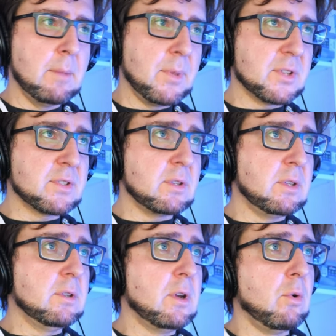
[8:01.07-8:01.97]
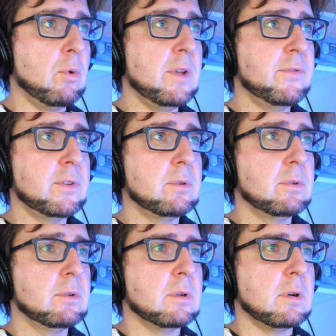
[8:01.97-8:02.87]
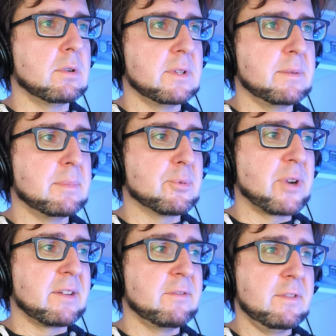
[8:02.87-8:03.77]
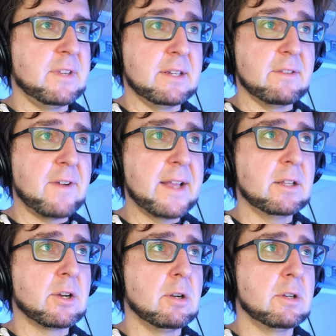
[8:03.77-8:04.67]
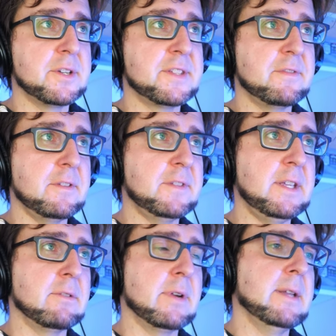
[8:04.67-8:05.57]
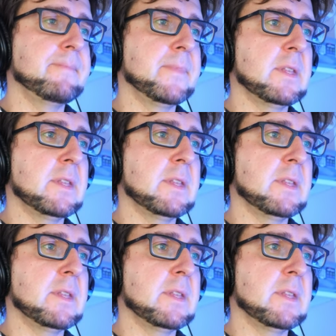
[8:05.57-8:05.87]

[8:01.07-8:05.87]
Because, you know, if you, or greater than 15, the final color is 15, right?